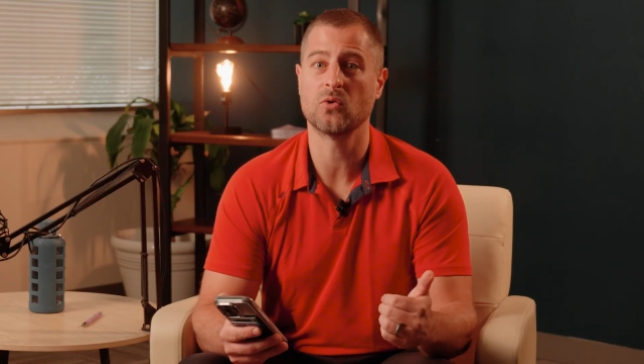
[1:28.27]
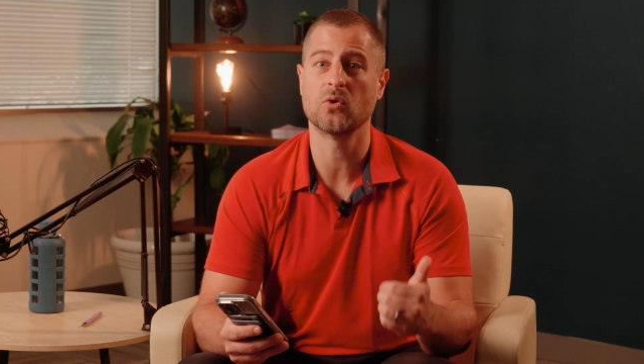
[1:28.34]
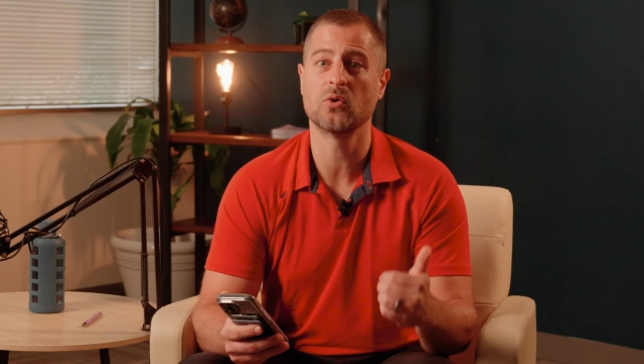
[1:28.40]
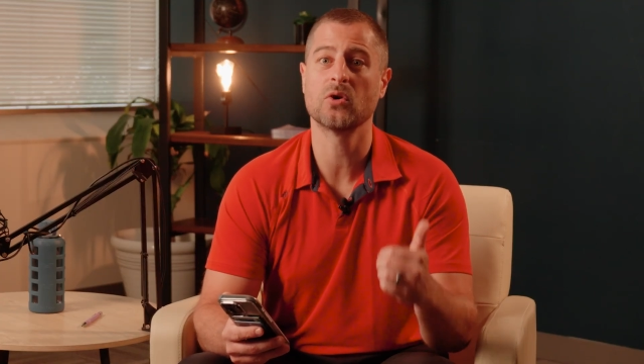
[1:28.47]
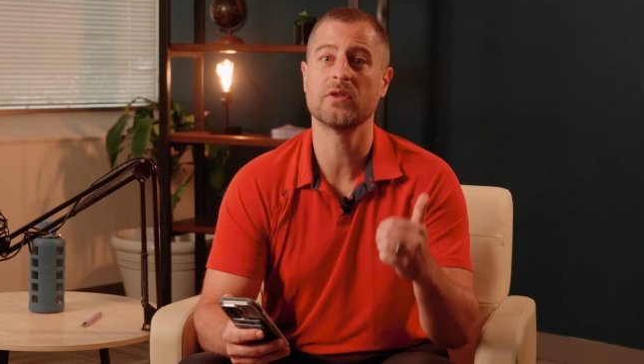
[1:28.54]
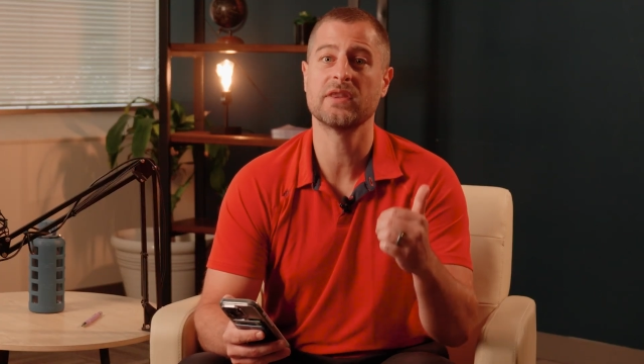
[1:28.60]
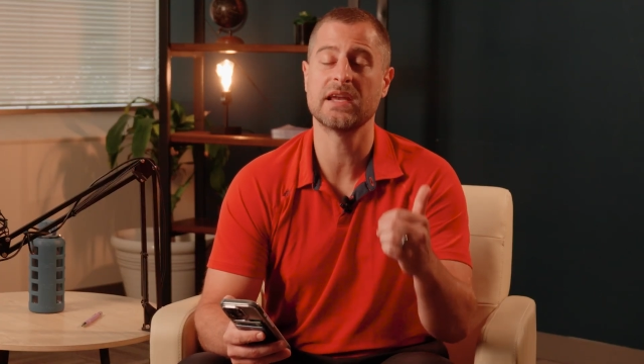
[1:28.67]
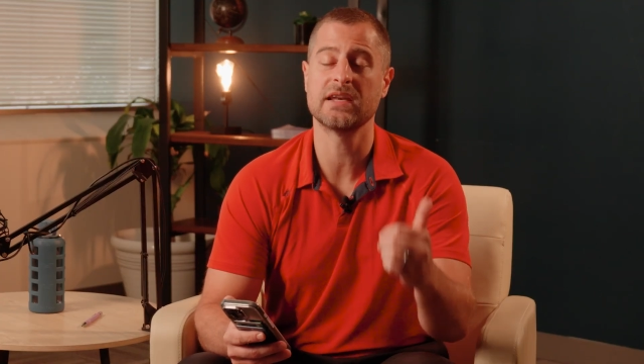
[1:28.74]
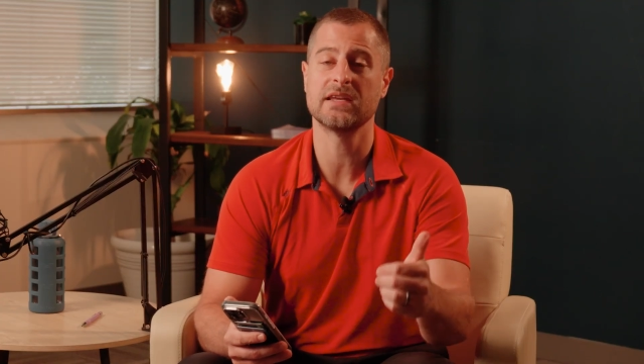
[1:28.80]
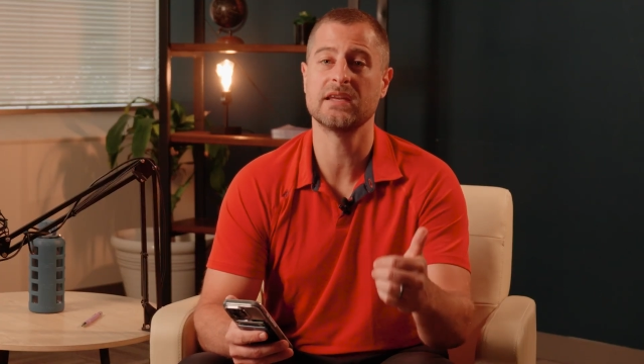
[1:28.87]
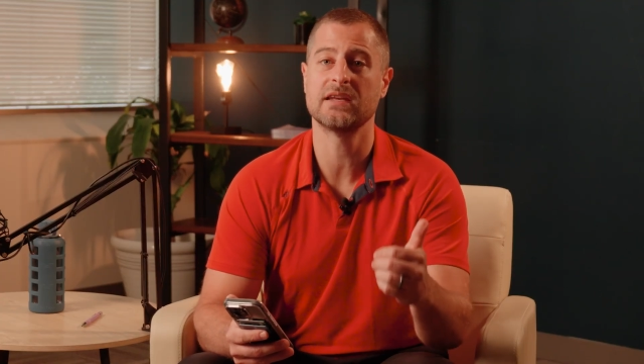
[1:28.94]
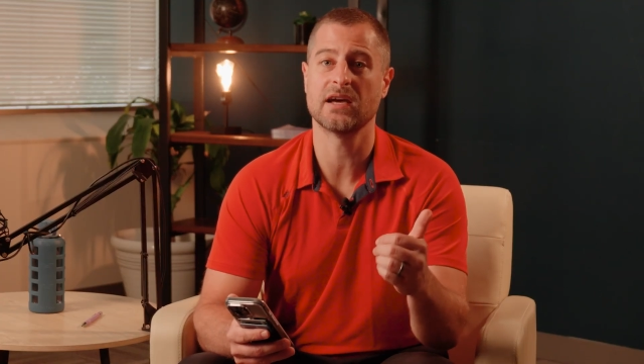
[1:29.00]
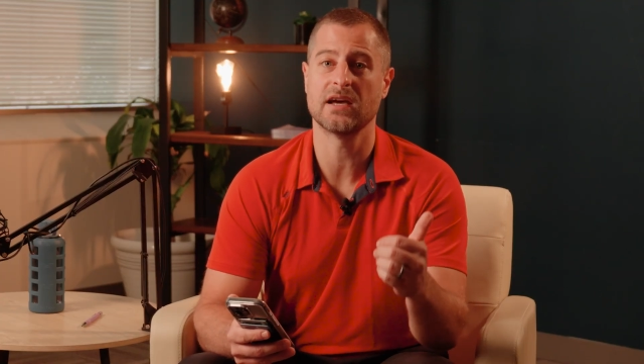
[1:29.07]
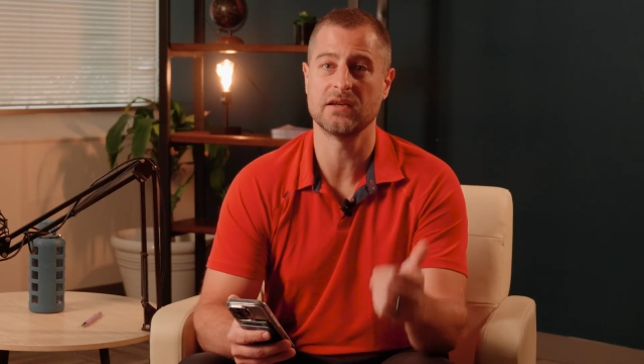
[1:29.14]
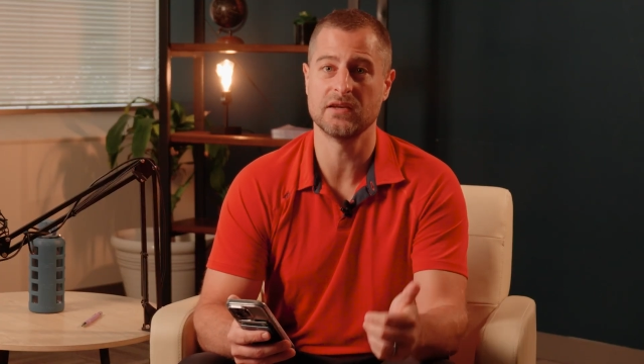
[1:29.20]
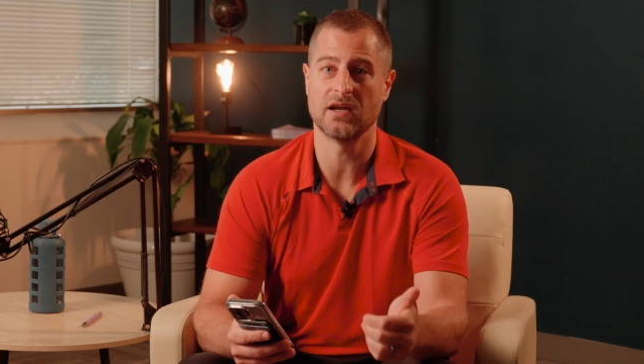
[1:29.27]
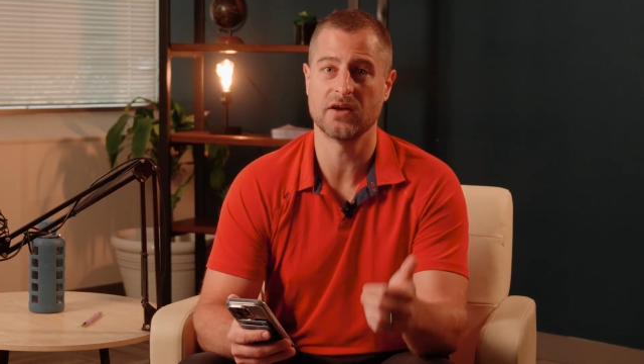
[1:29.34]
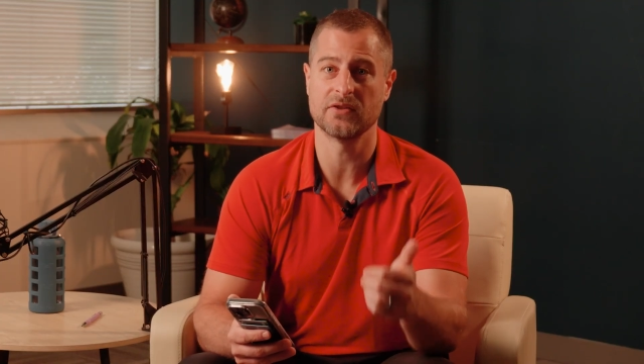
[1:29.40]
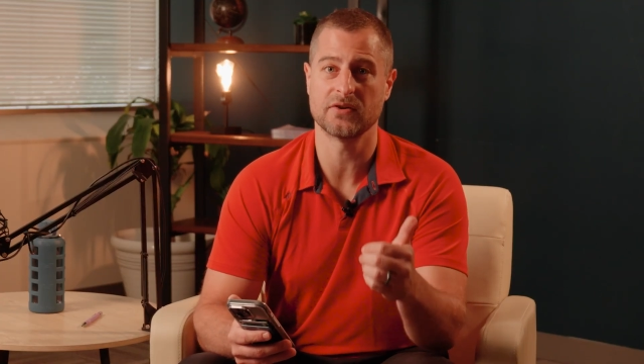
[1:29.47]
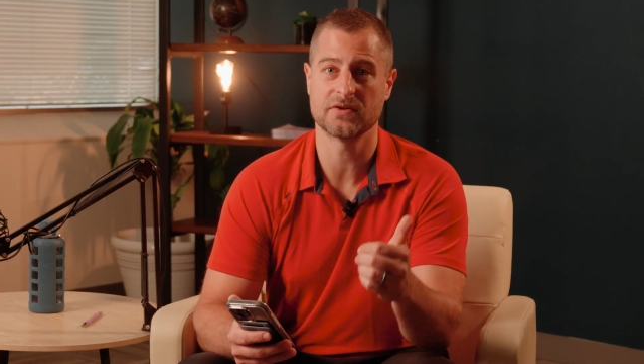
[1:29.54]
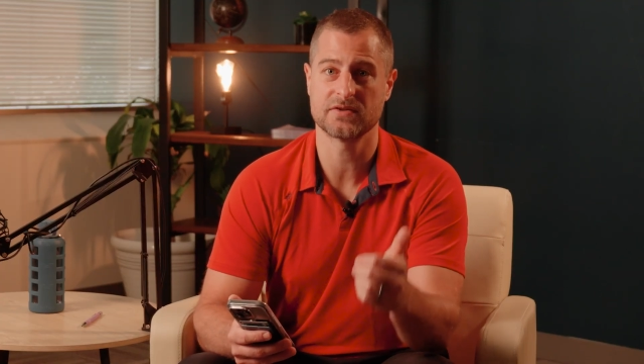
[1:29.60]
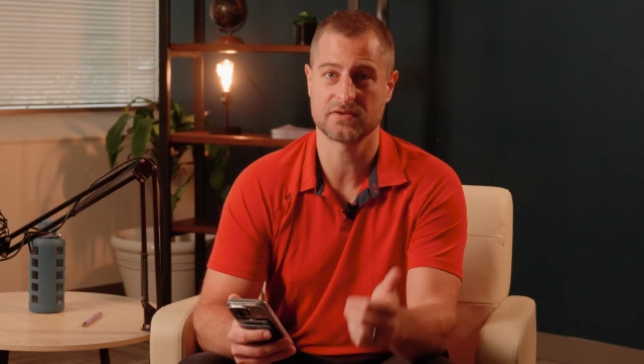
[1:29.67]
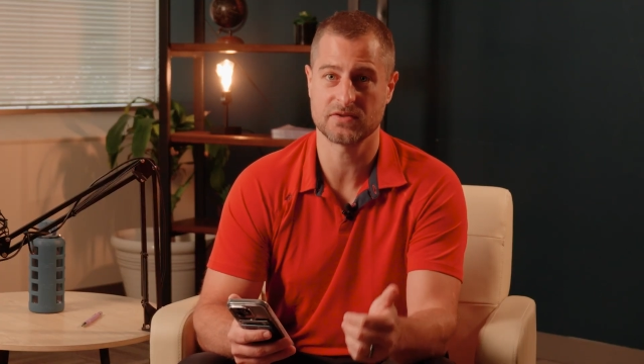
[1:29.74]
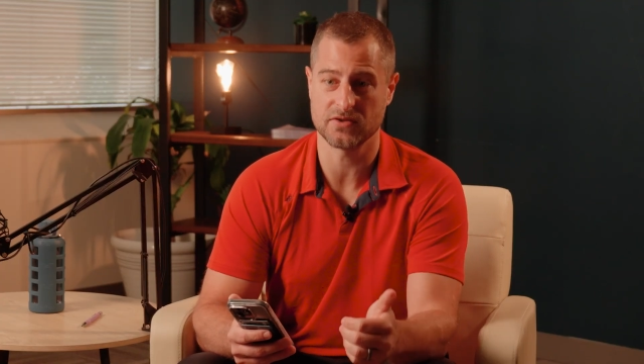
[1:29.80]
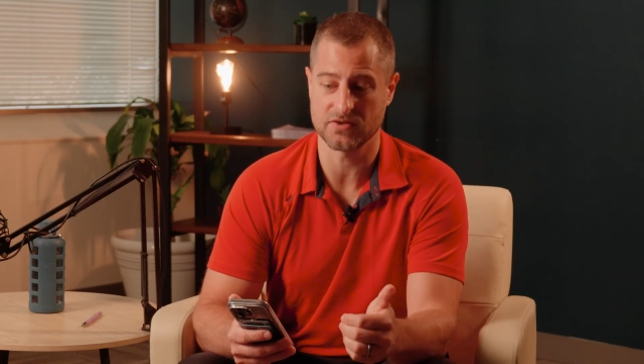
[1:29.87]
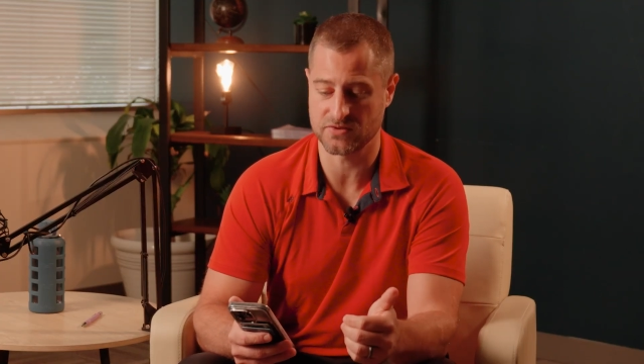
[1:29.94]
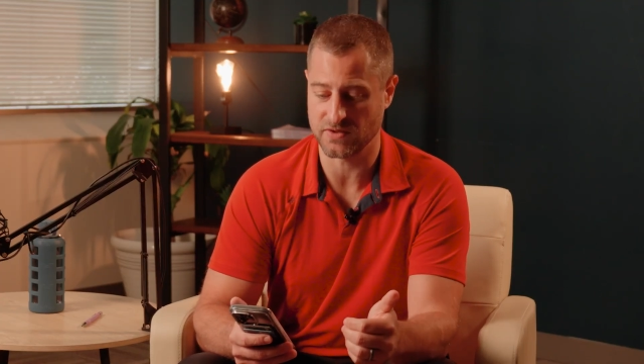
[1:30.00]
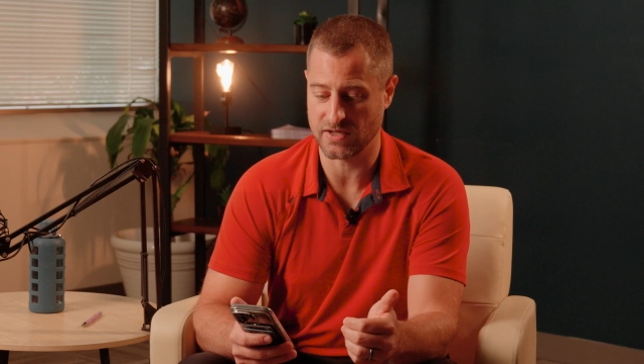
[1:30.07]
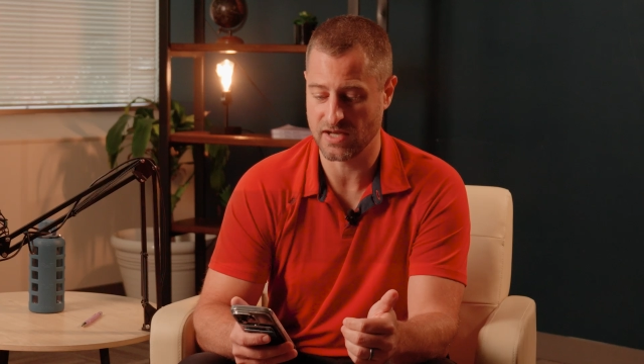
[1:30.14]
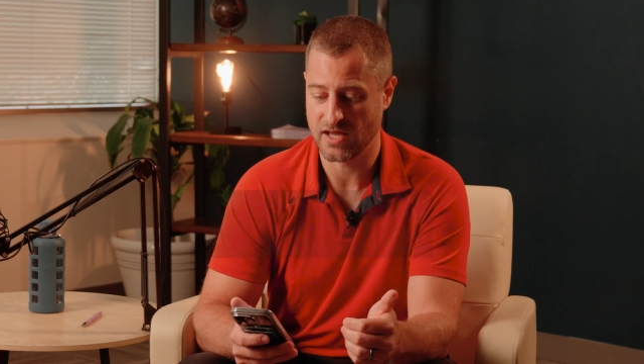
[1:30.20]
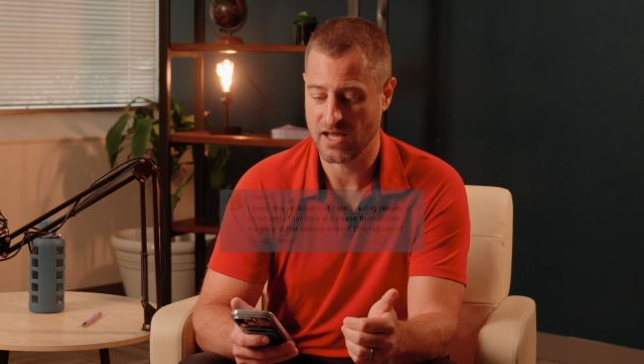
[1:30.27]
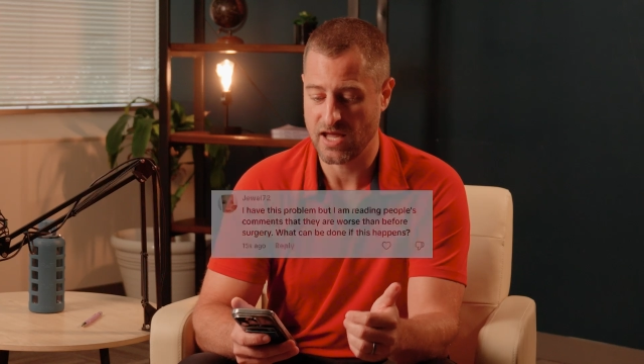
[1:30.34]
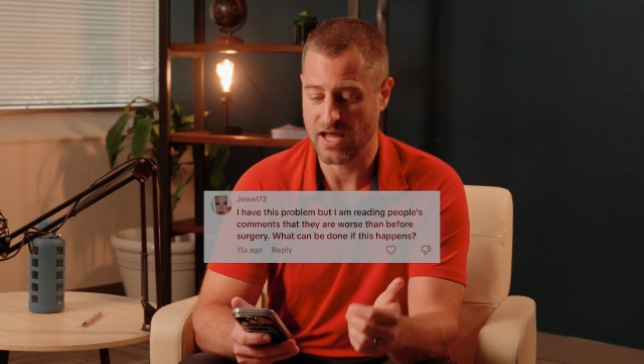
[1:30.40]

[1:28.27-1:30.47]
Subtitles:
or they need another surgery.